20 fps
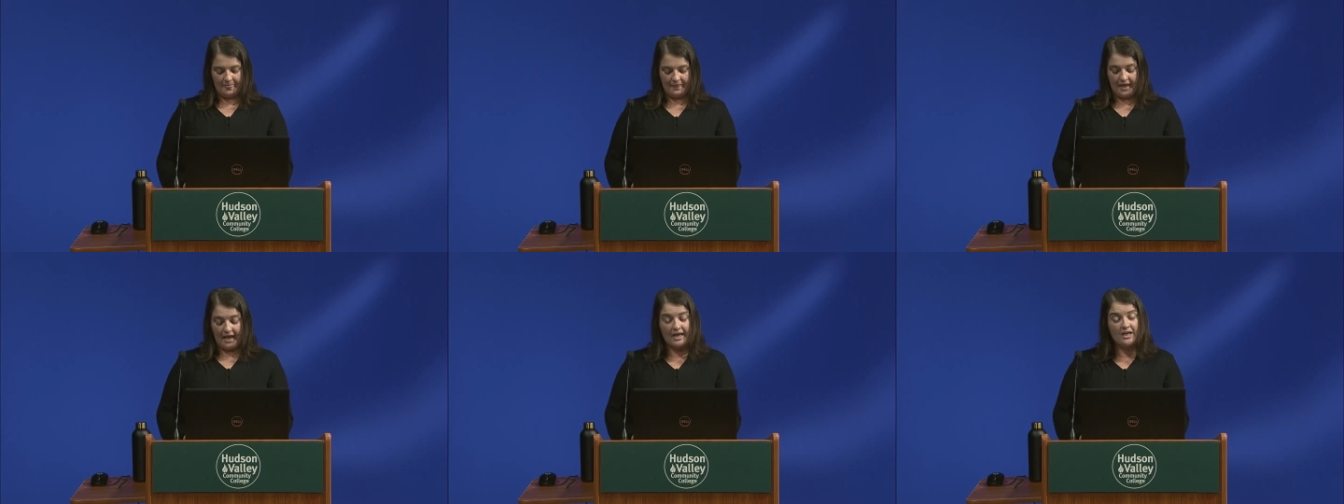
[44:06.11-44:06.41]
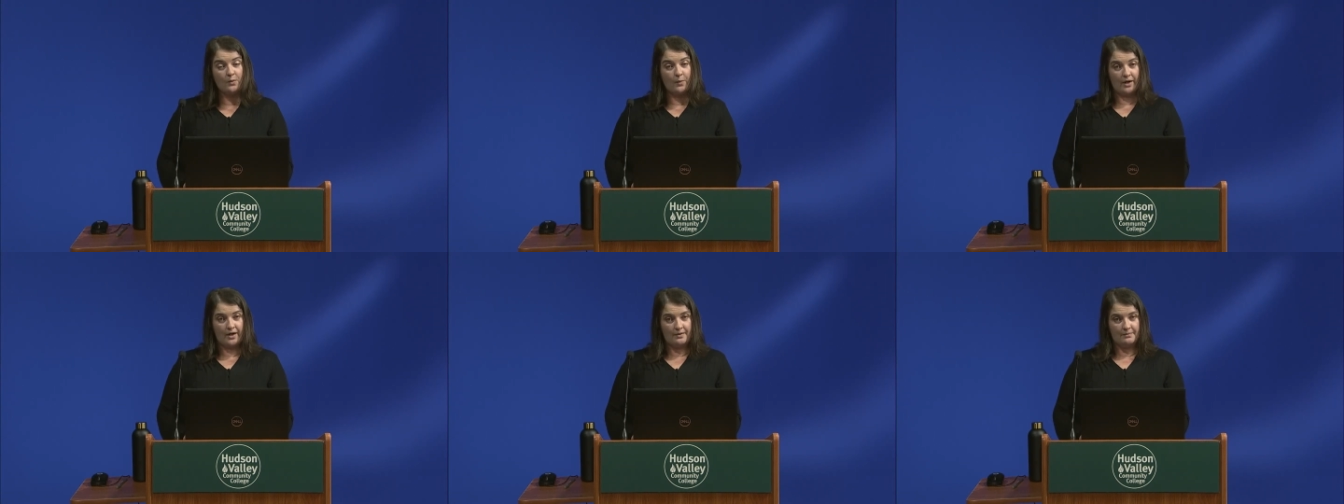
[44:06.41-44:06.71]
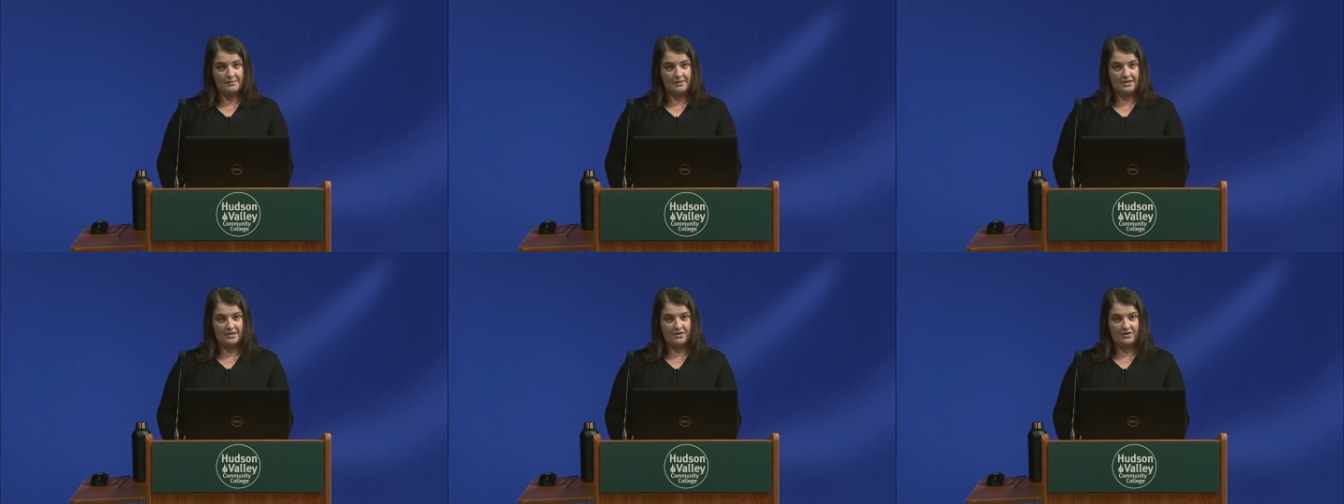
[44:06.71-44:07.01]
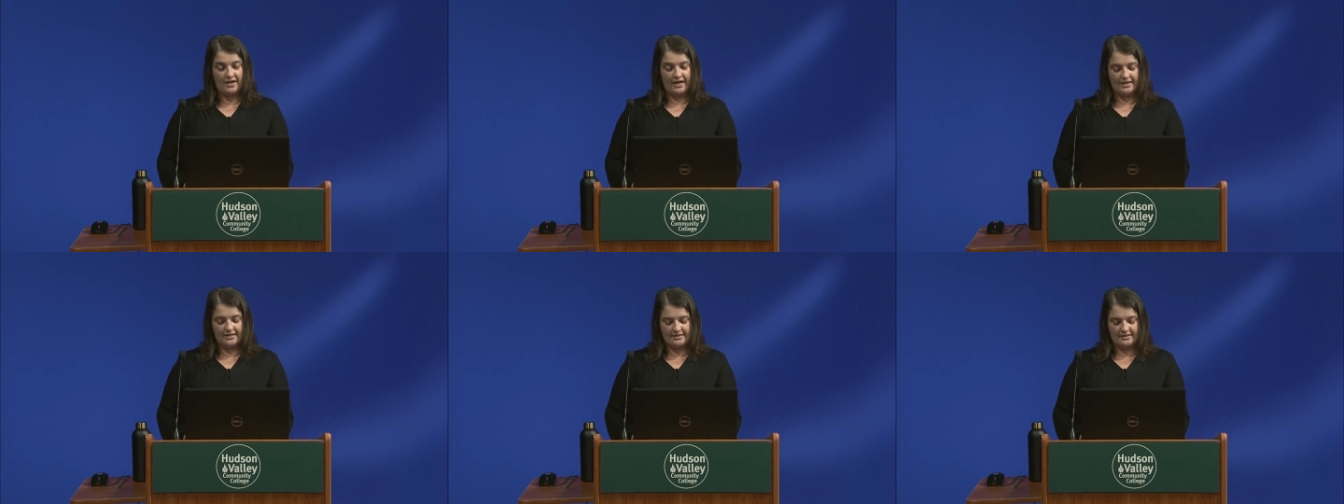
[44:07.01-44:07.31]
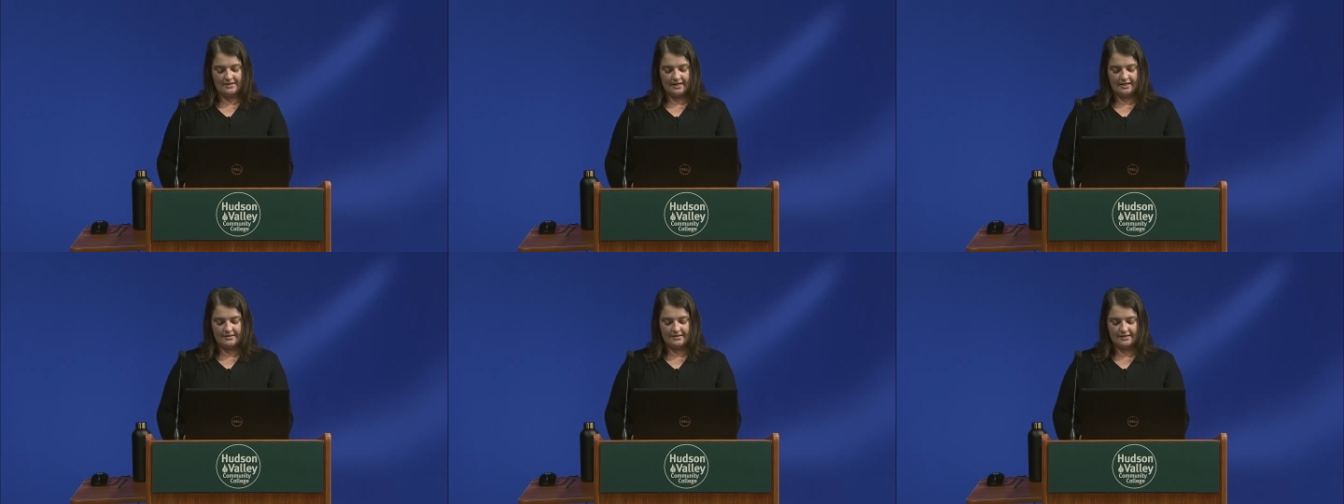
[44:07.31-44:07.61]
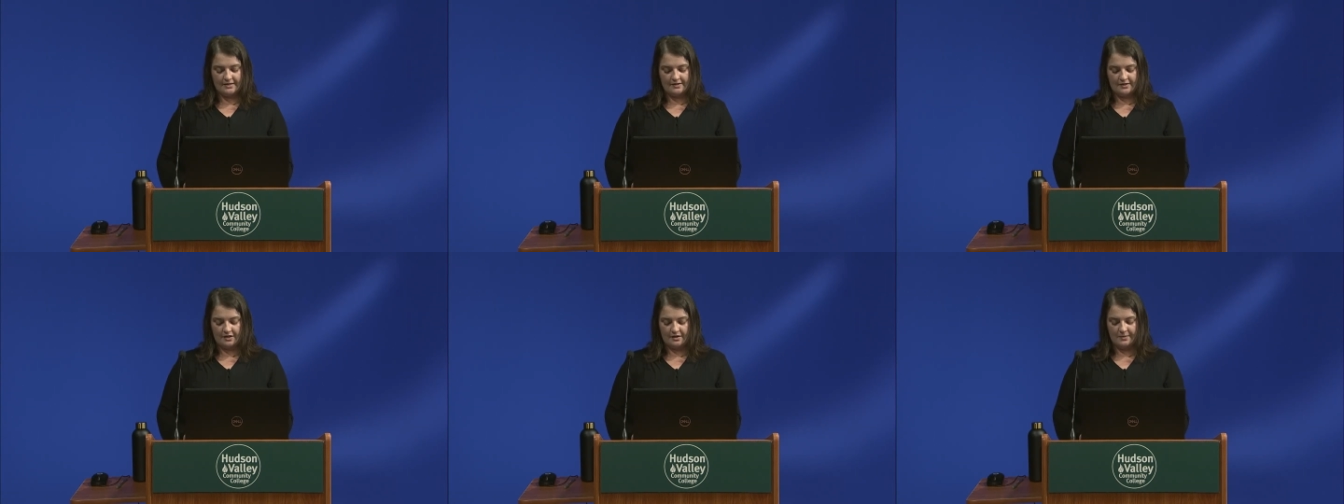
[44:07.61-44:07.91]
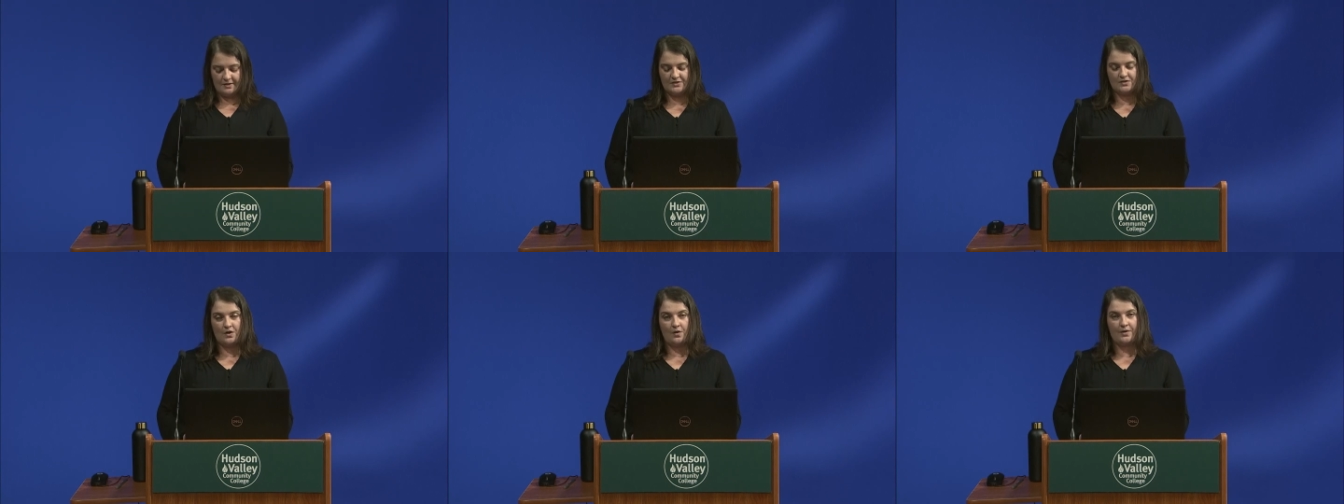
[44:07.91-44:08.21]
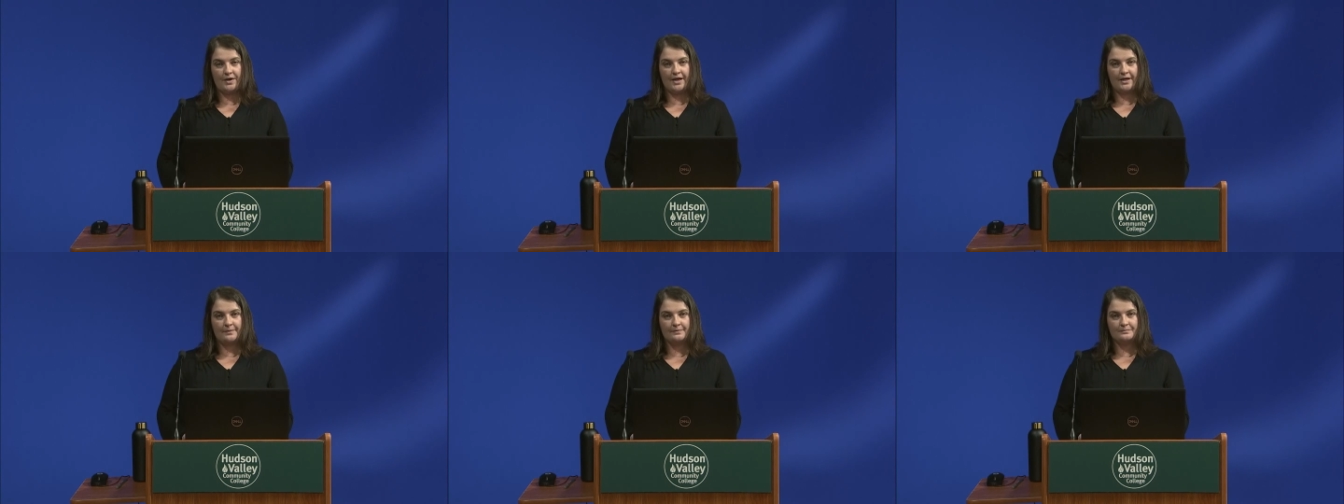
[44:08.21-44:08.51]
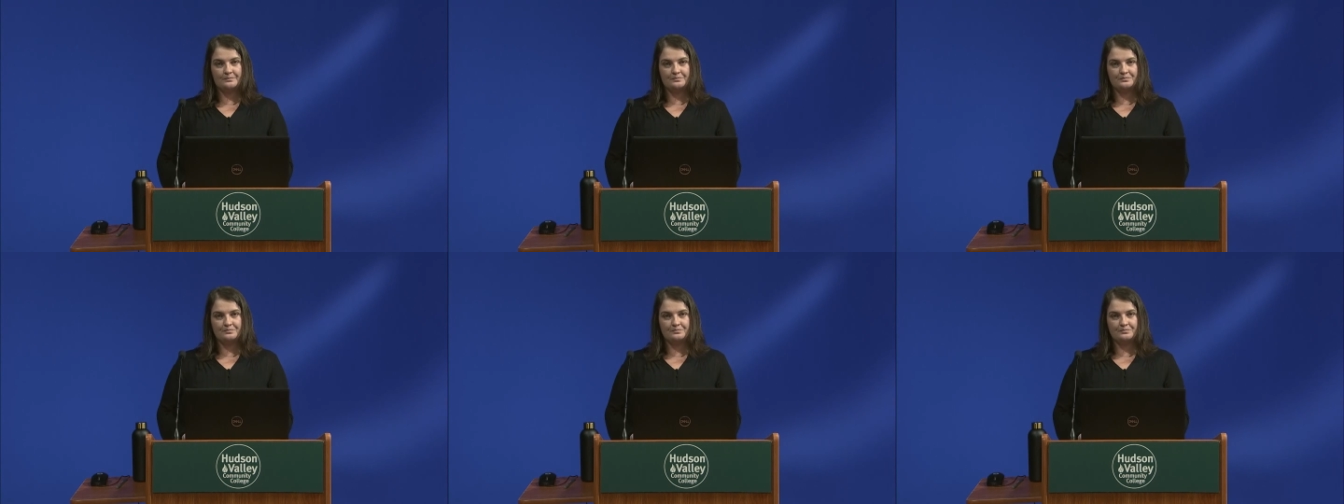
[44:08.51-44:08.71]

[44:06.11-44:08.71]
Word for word: anywhere in the United States is going to be zoning.